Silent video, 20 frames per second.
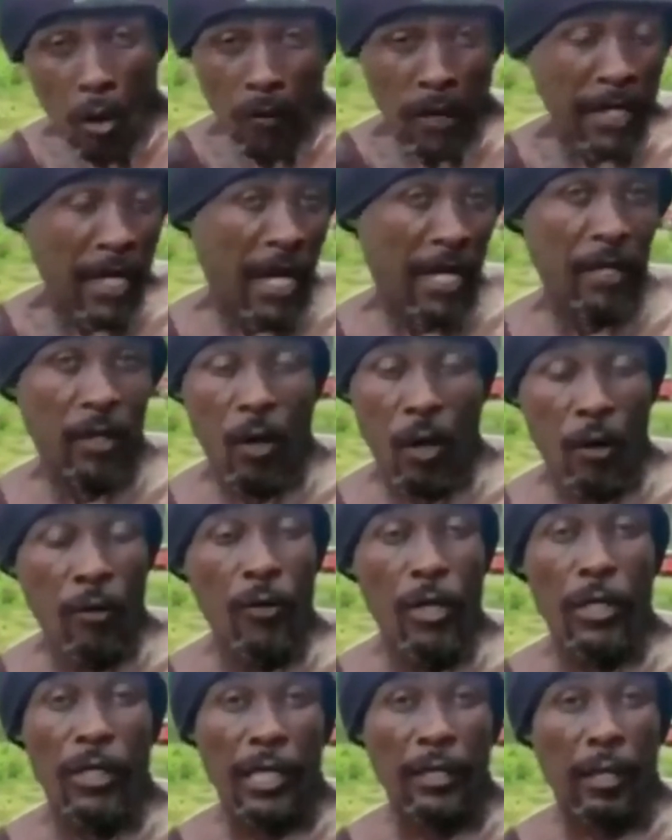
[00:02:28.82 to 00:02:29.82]
the whole way down
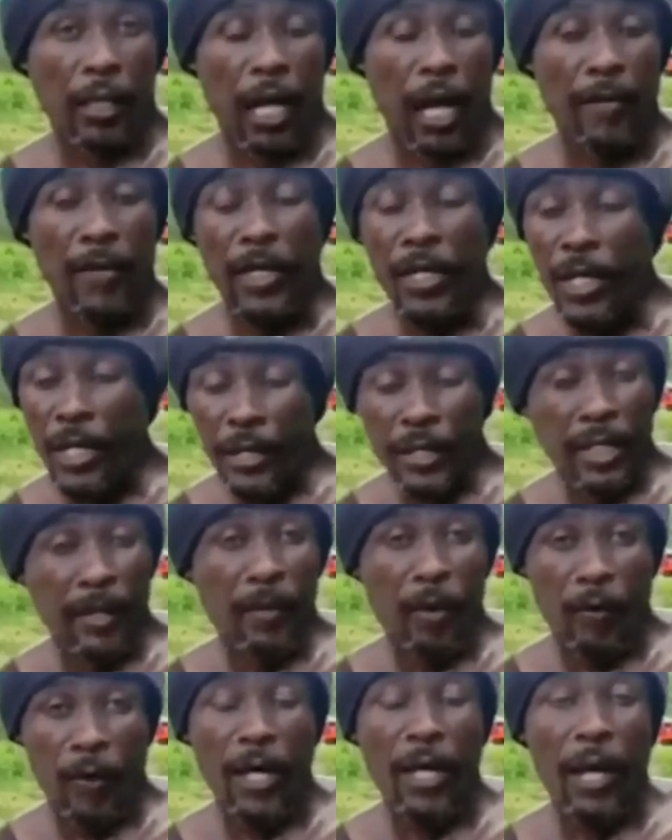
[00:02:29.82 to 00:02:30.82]
don't reach us. I'm
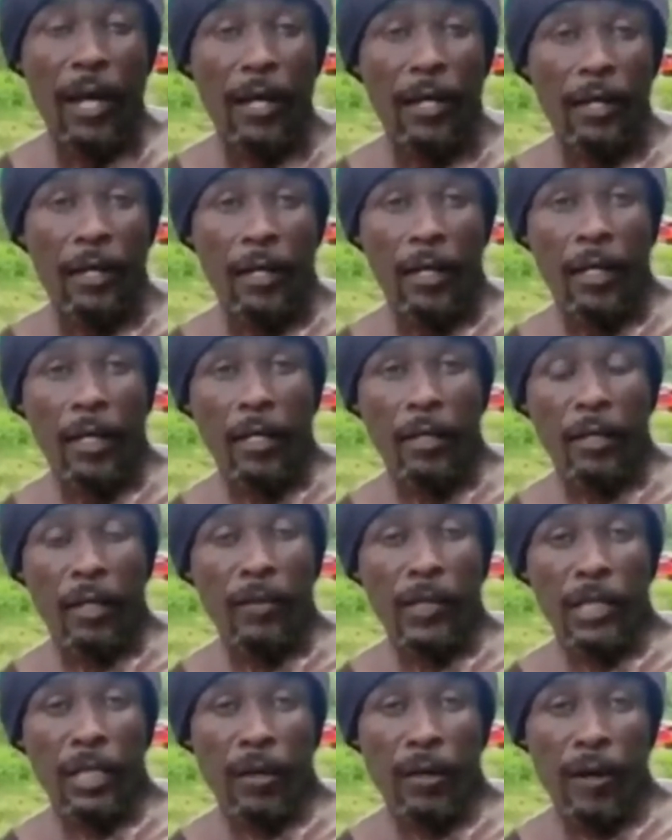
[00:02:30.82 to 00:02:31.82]
here, same wire.
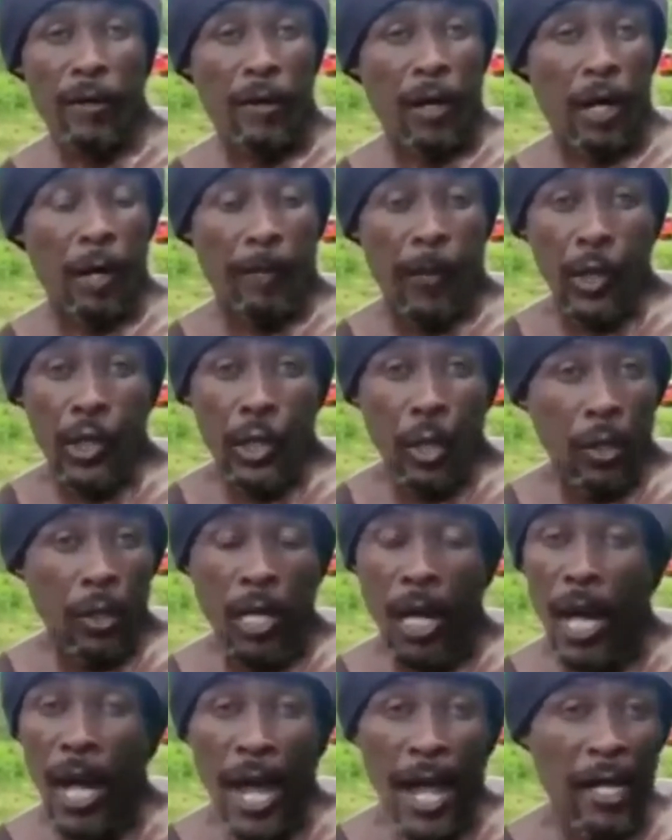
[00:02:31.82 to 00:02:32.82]
So I said, I'm going to
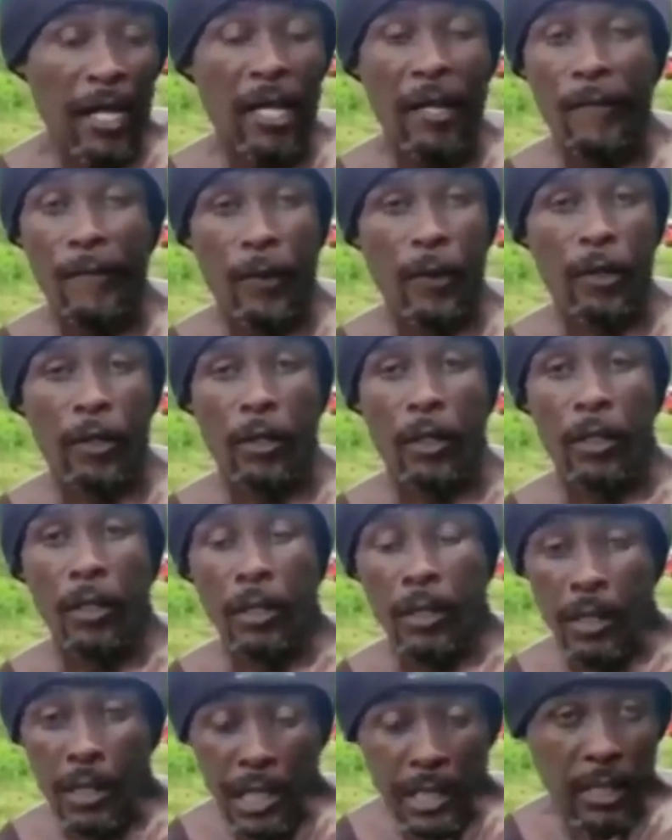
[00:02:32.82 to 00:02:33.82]
push out hard
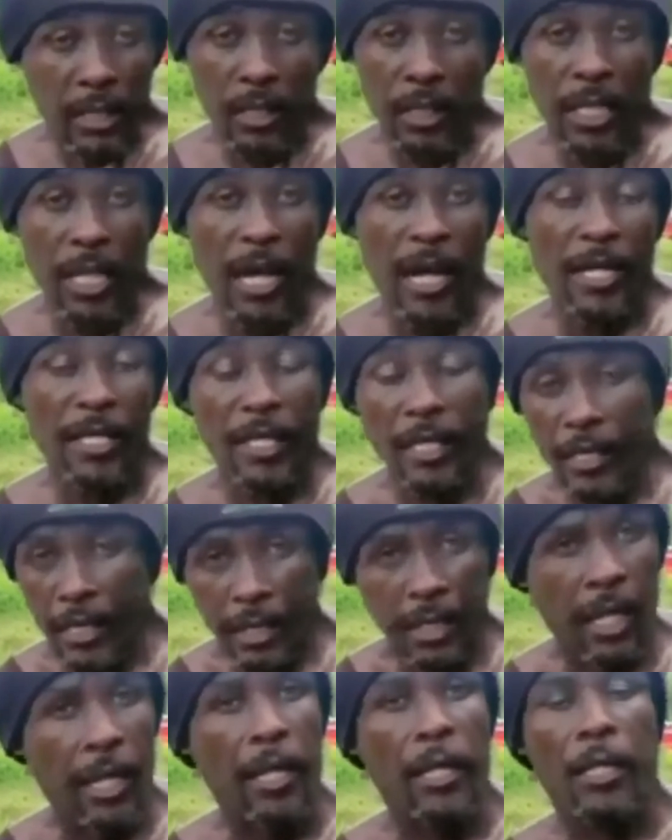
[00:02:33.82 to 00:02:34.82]
effort this day
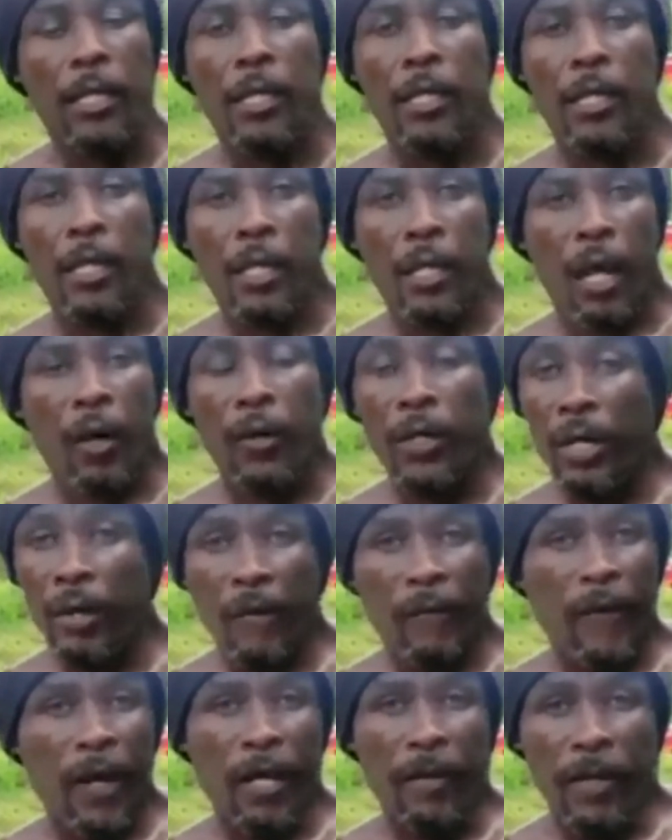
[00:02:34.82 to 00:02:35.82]
and yesterday.
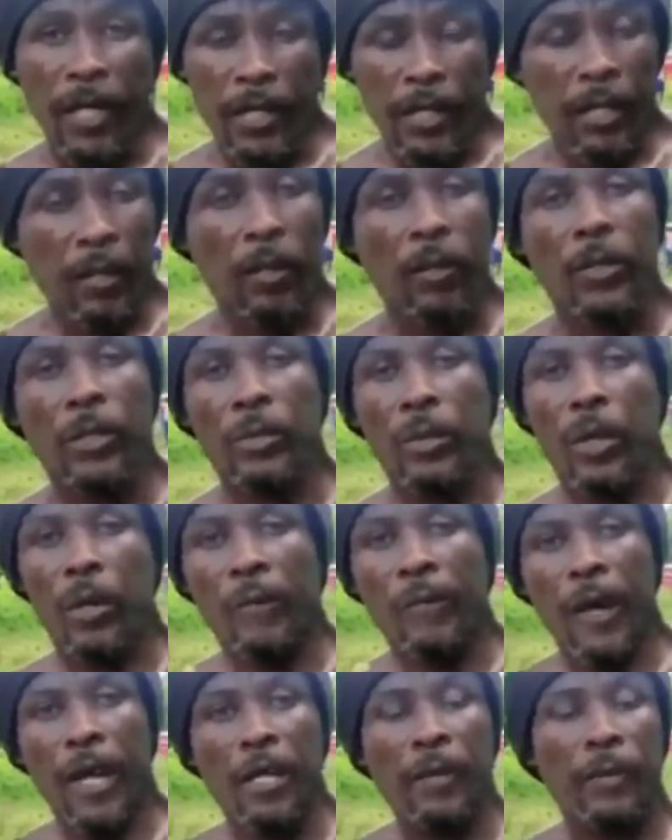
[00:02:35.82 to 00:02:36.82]
I will never find him yesterday,
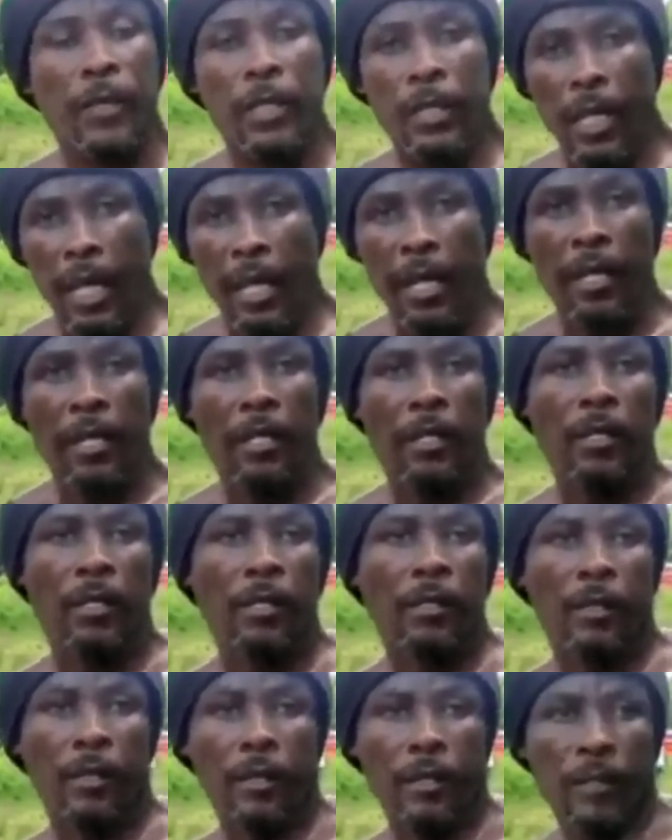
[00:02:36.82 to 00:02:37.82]
I'll find him today.
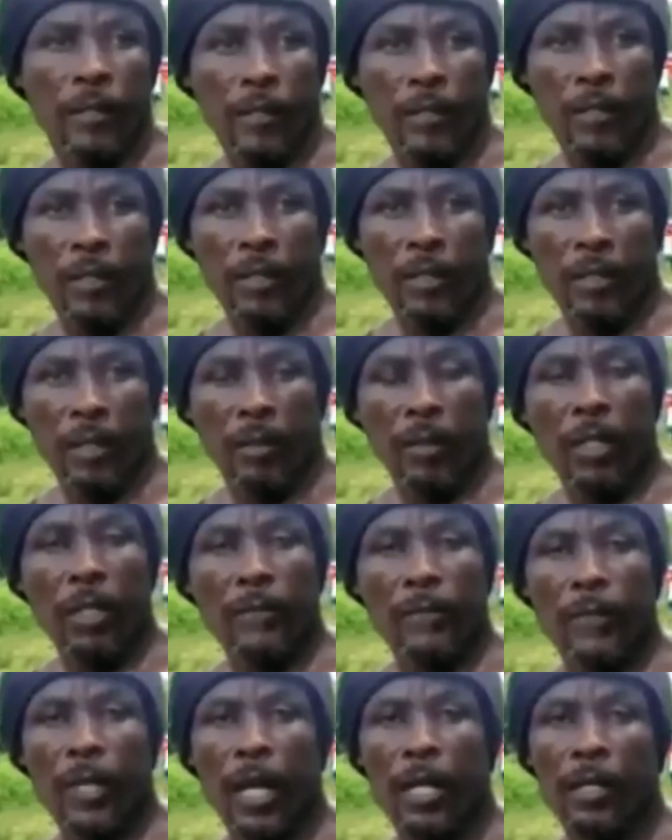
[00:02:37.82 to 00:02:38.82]

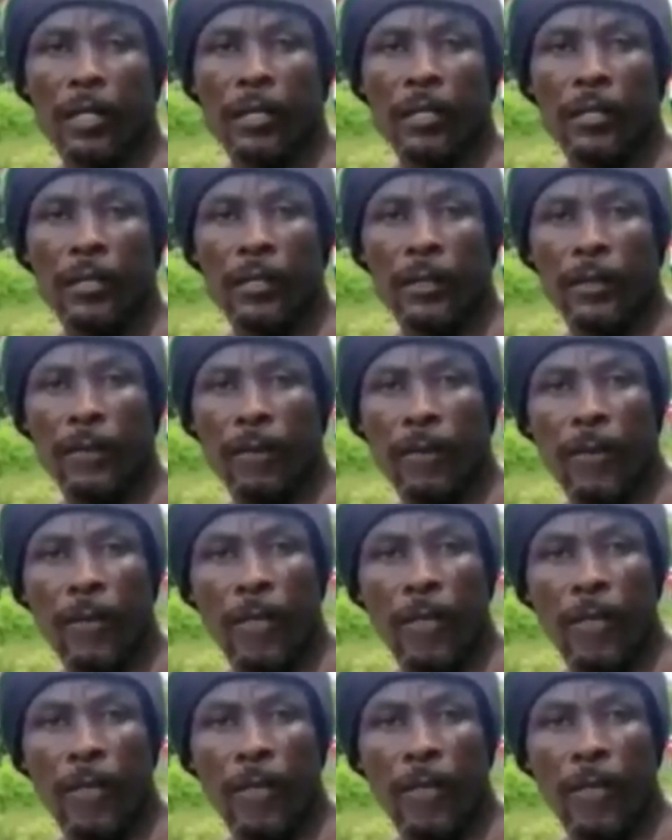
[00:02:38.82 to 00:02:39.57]
So we'll give thanks.